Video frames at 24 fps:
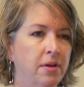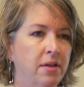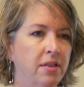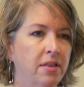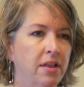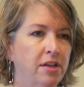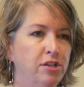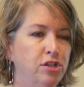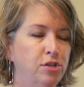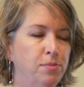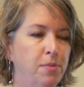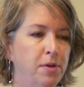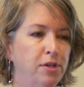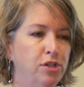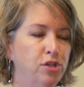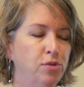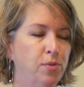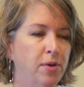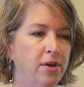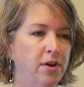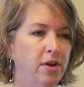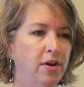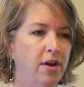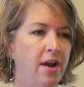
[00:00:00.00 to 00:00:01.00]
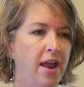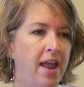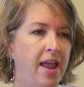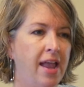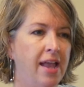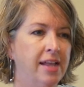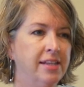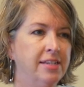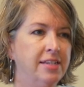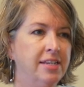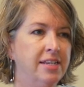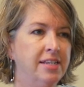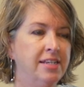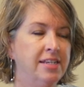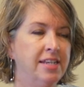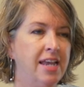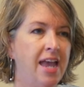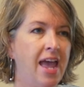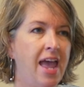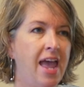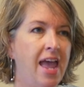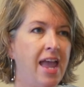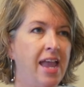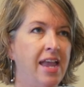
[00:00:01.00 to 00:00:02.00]
Lunch Bunch winner, and
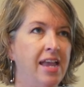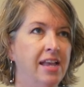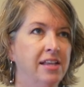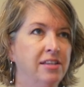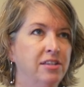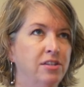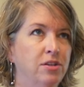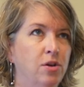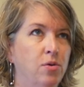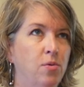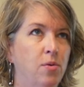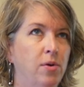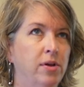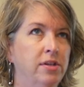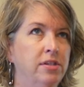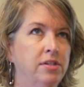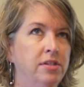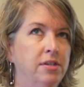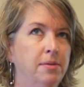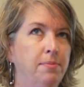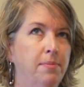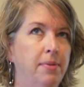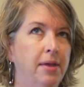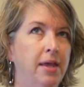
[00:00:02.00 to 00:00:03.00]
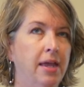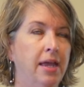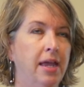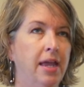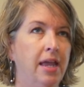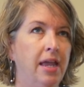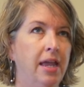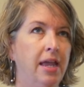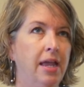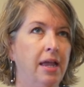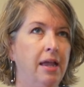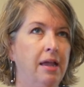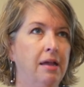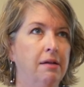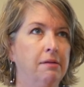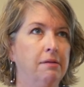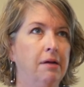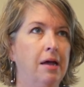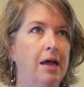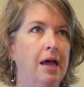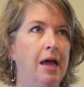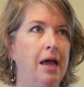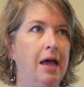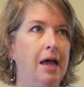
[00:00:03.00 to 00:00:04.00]
today is going to be,
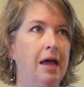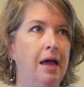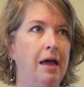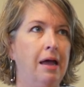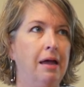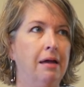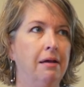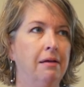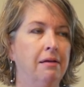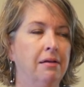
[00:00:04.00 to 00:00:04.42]
I